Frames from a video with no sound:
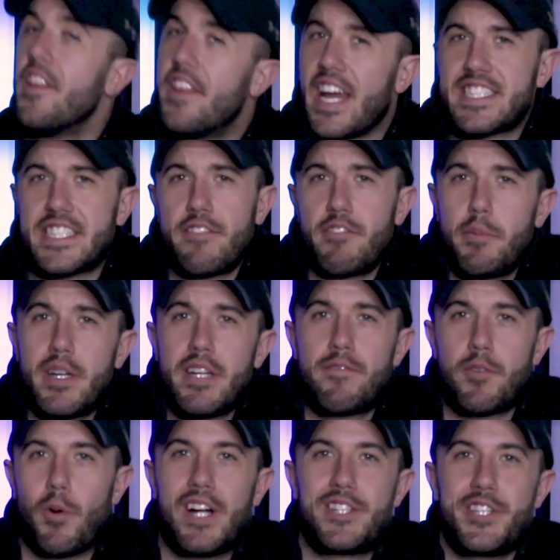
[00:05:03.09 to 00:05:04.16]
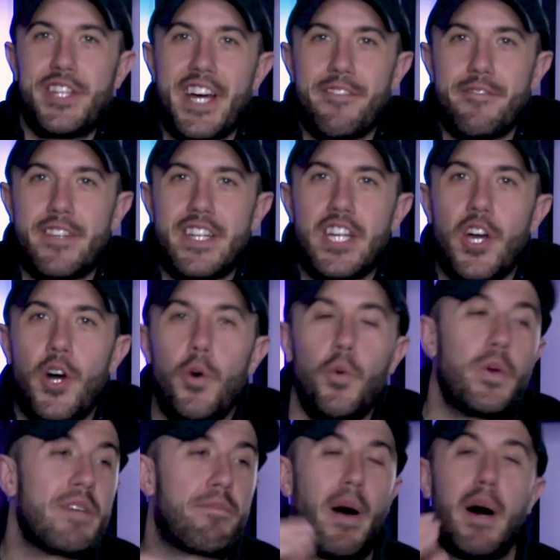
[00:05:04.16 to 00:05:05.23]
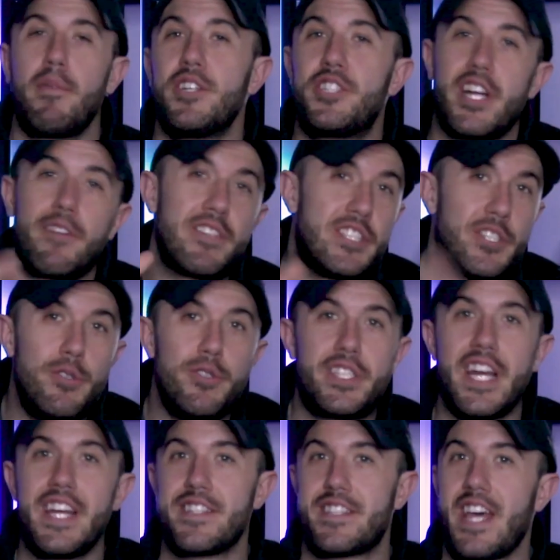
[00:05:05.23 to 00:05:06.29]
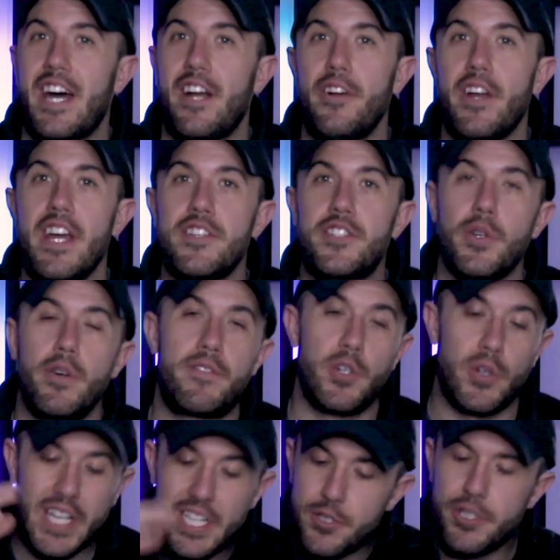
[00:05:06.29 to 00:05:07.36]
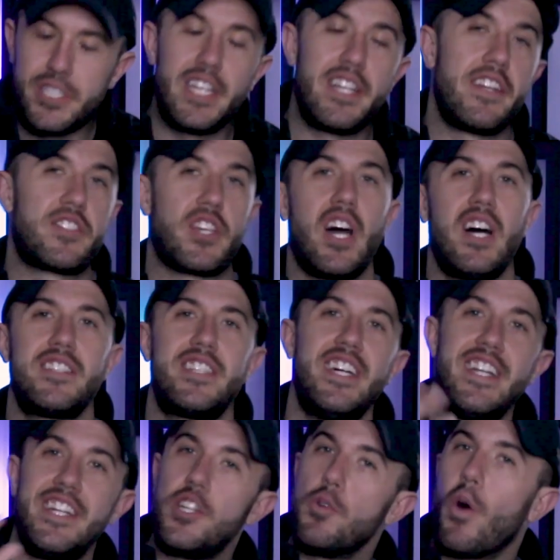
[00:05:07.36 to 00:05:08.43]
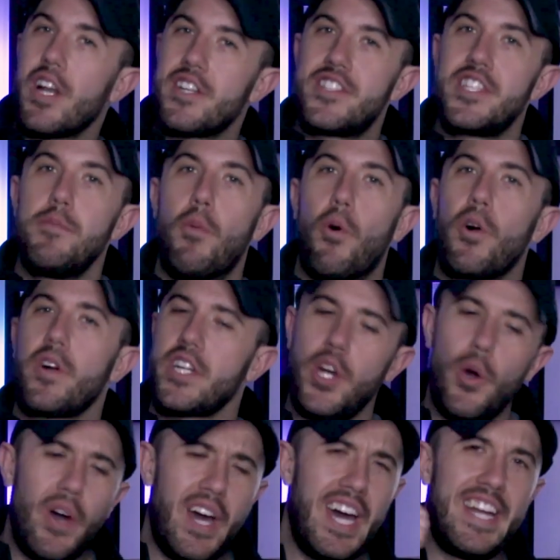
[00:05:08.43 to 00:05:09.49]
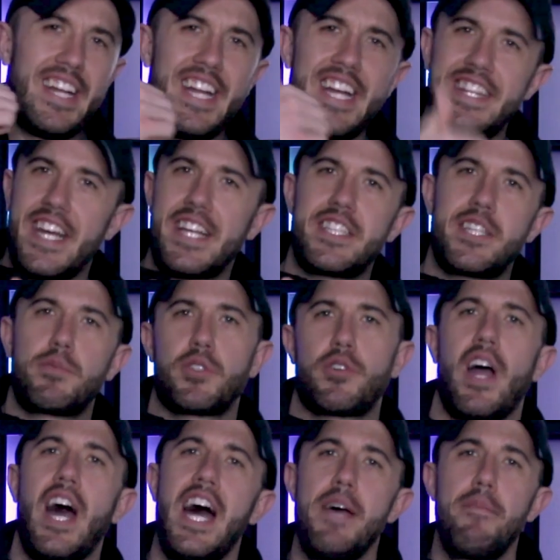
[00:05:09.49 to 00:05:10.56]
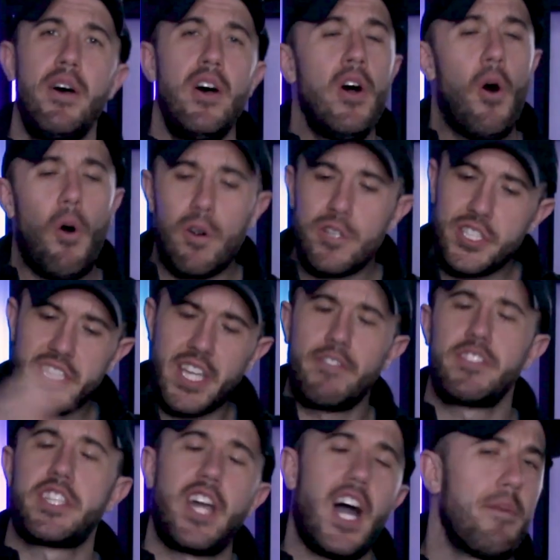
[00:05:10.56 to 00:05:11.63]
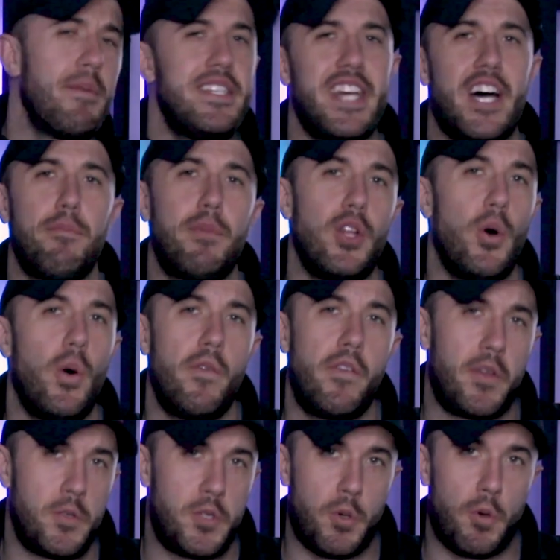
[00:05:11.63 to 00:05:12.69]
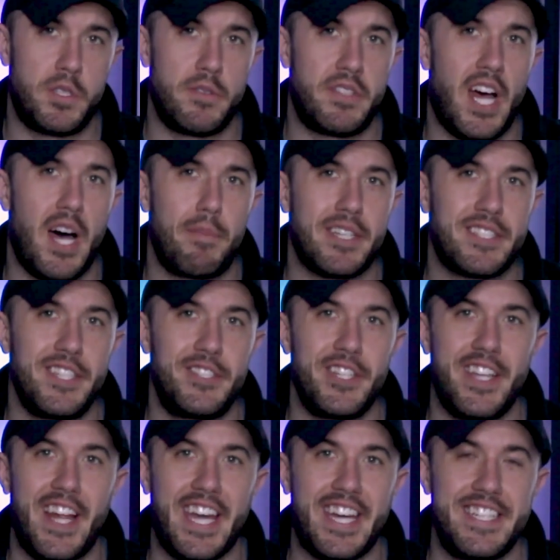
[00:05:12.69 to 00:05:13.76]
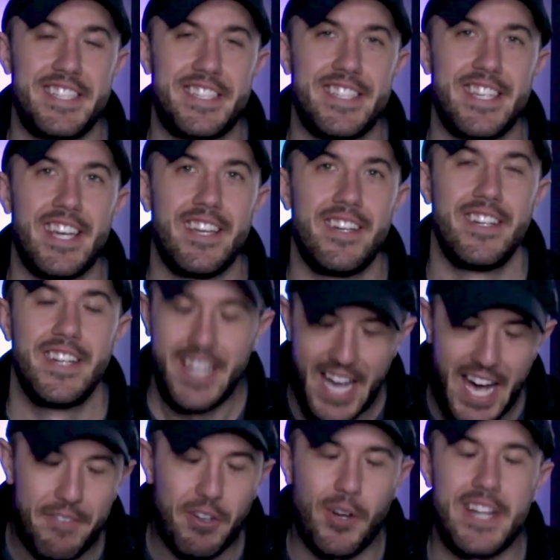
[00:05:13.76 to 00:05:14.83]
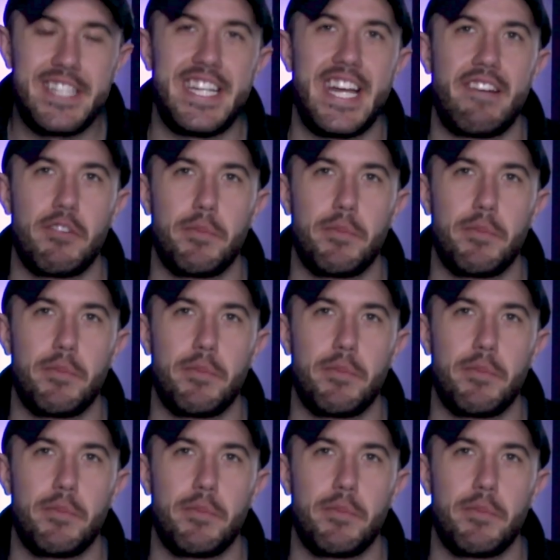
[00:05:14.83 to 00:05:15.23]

Thanks everybody for watching that video. We publish every Tuesday and Saturday, so if you're interested in this content and you want to see more, go ahead and hit that subscribe, or just give us a comment down below of other sorts of topics that you'd like to see. Have a great day,